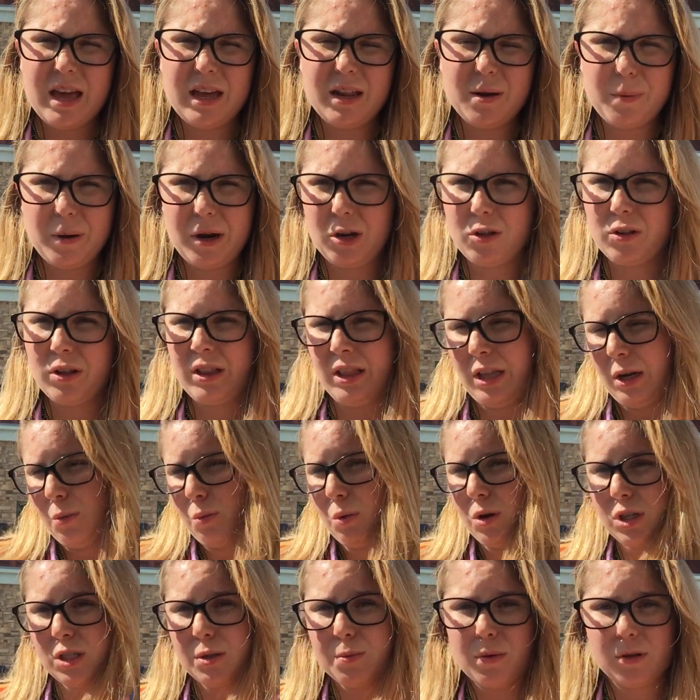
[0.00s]
And apparently there
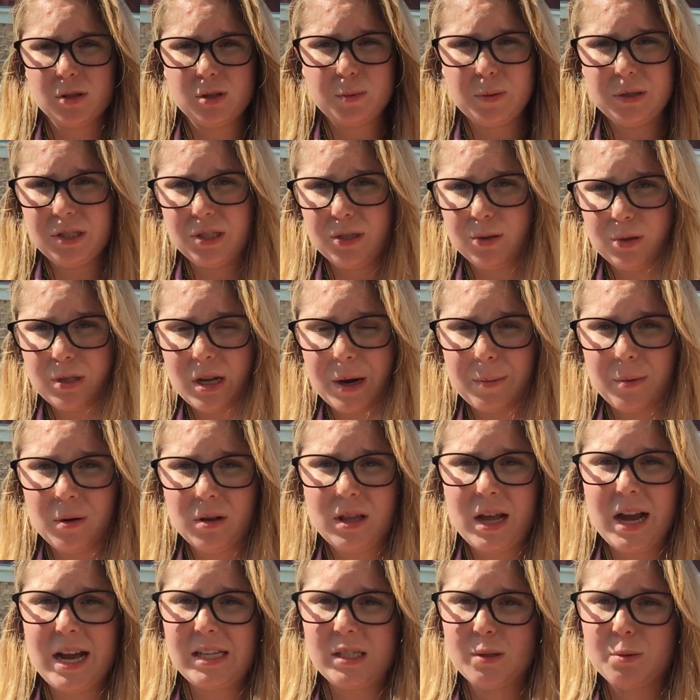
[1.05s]
were supposed to be 2
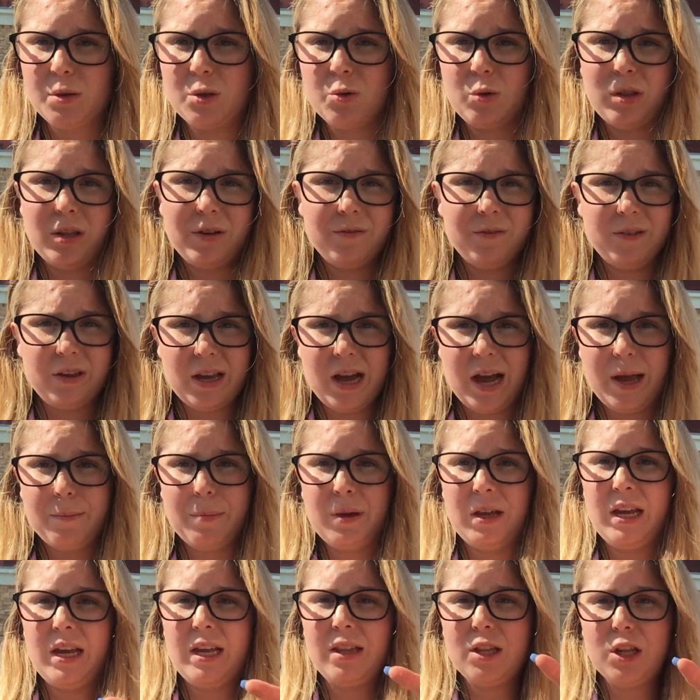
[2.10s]
separate lines between the
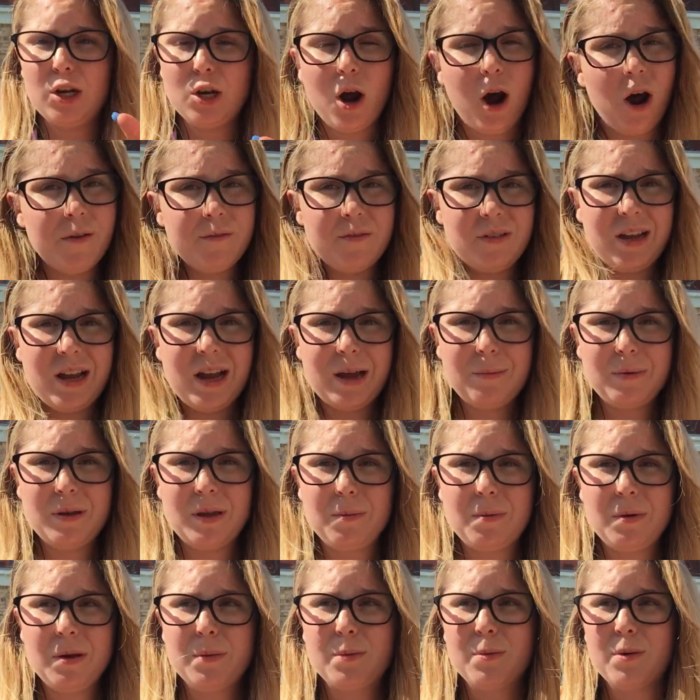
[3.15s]
VIP and the
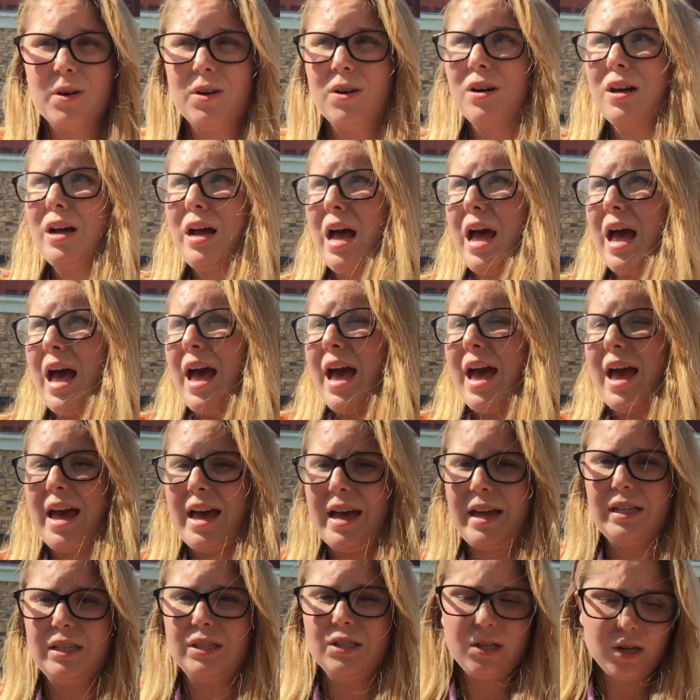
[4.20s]
non-VIP people,
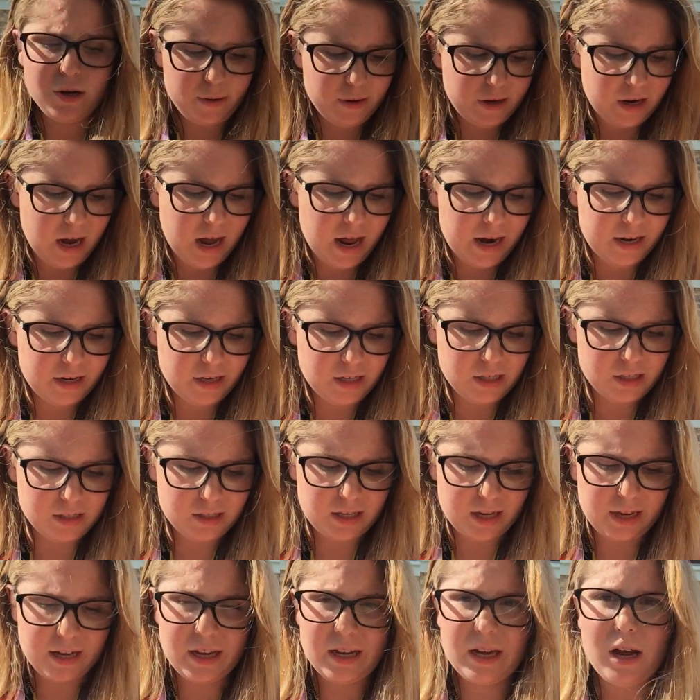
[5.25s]
and so it kind of
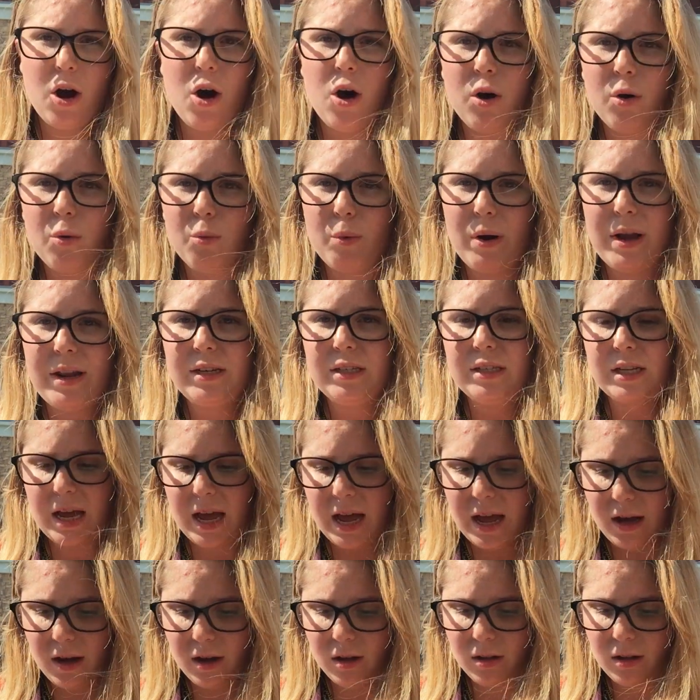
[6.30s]
just, like, it all went to
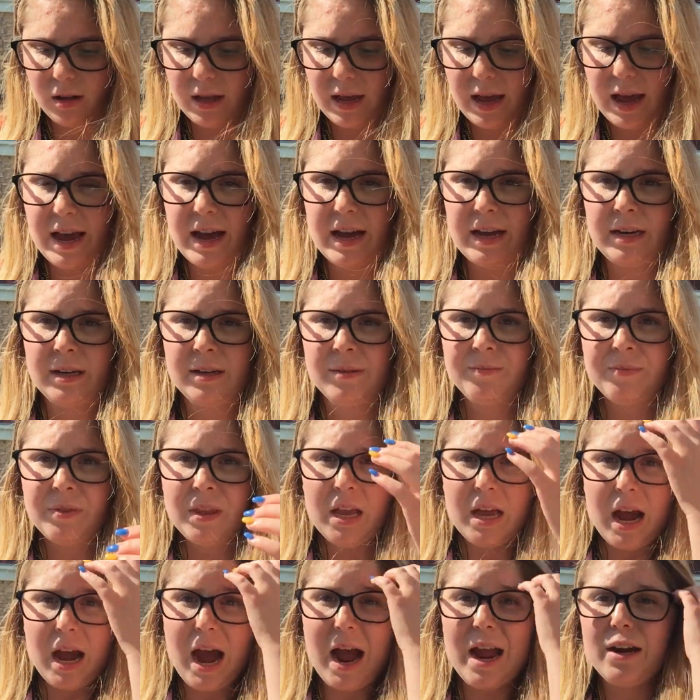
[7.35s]
hell. And
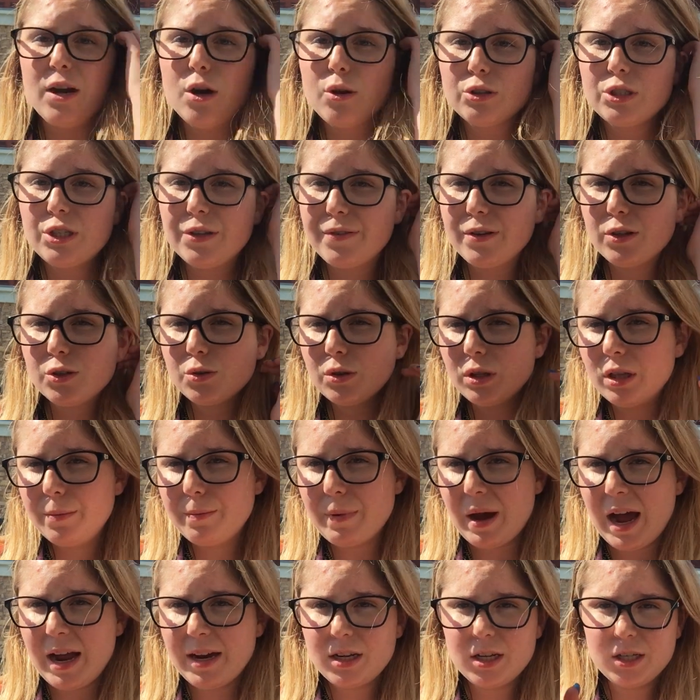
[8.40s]
I know she feels really
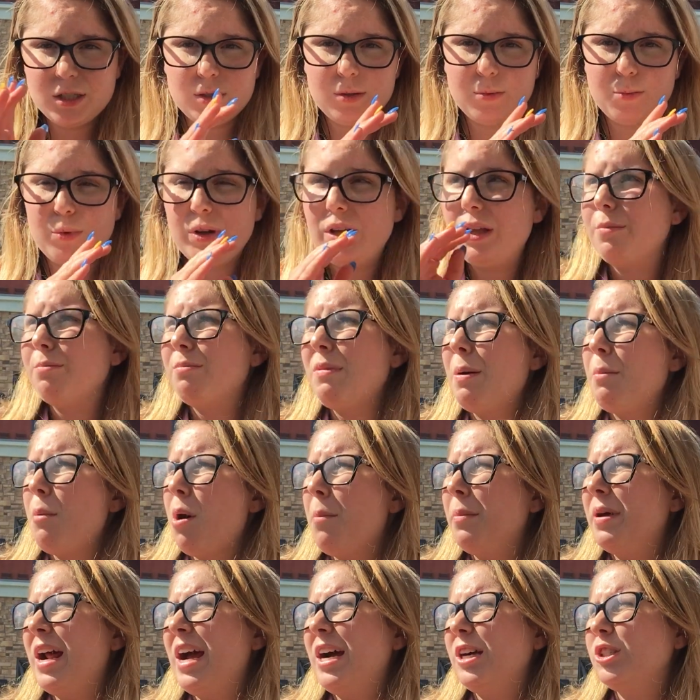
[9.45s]
bad because my
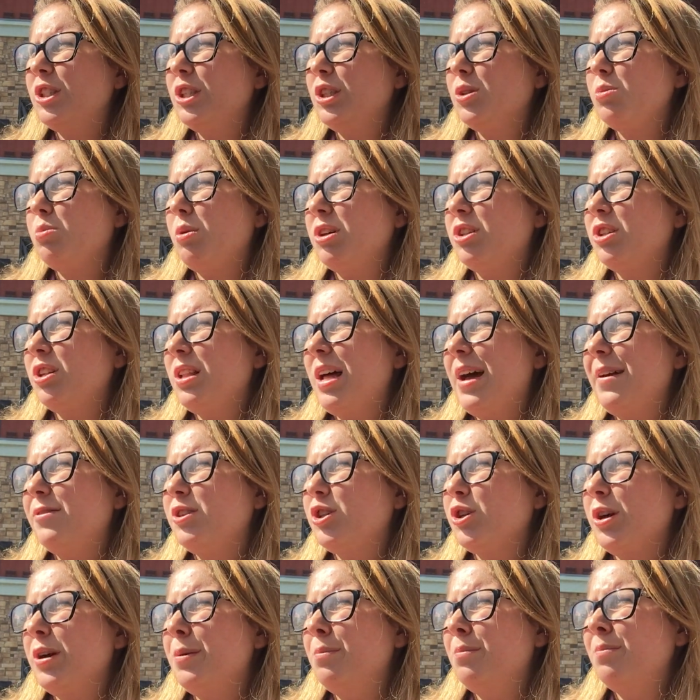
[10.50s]
mom and I actually just watched a live
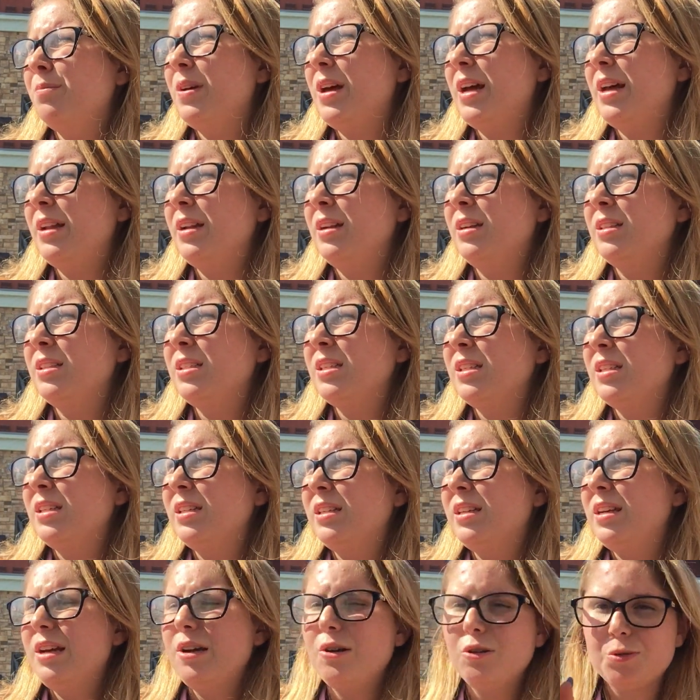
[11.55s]
stream, and
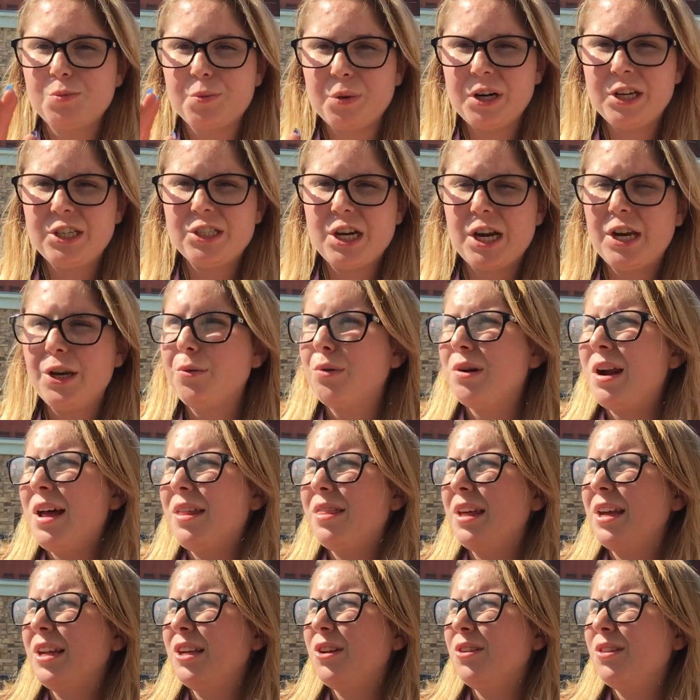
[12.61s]
it was pretty genuine,
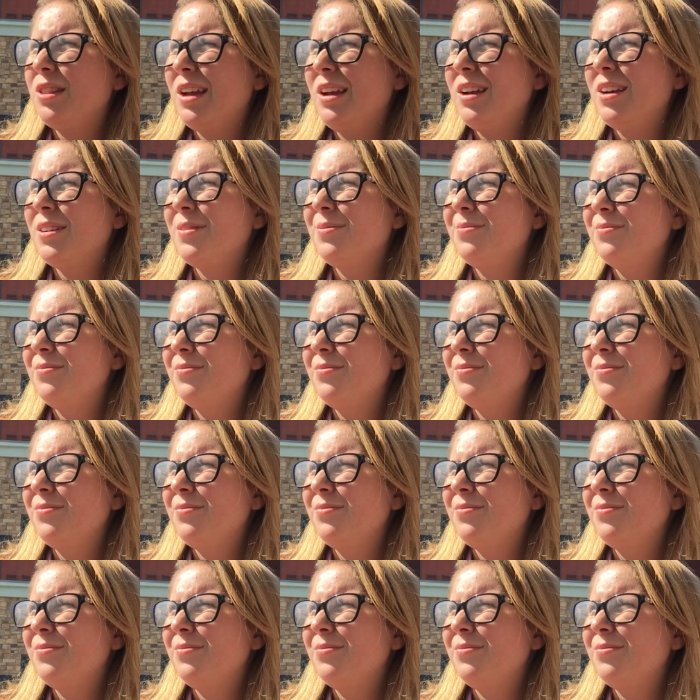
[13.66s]
I think. Do you think?